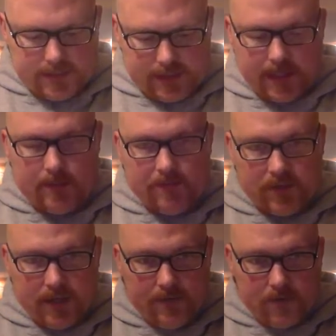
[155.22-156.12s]
same
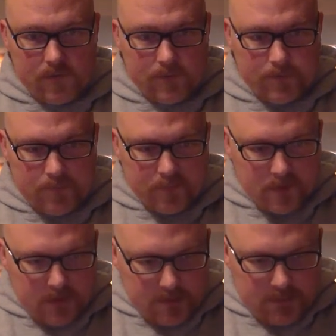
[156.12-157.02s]
flavor,
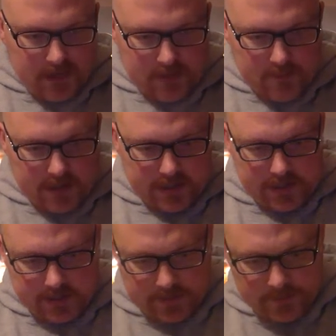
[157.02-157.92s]
but on
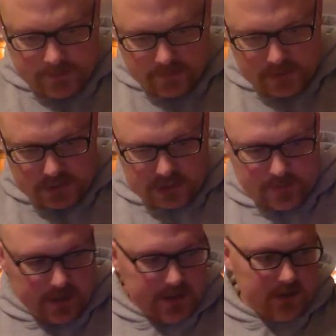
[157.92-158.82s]
my
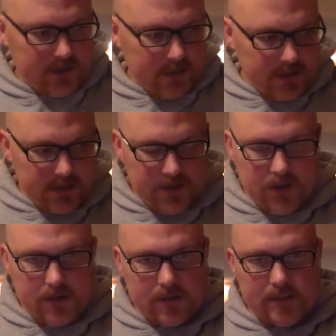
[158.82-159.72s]
Aspire
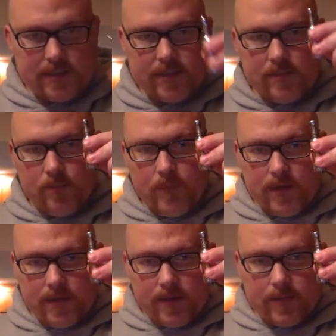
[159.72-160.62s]
Nautilus
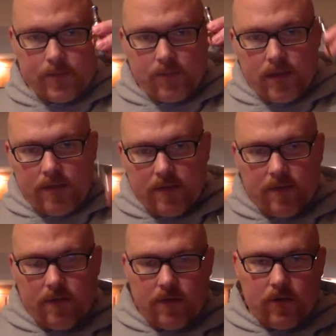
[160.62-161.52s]
Mini. This
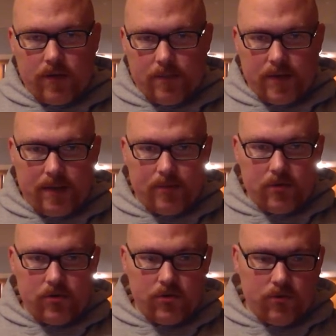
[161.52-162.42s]
is so that
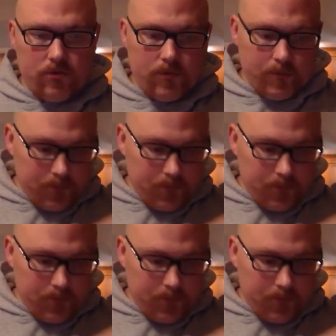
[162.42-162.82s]
people who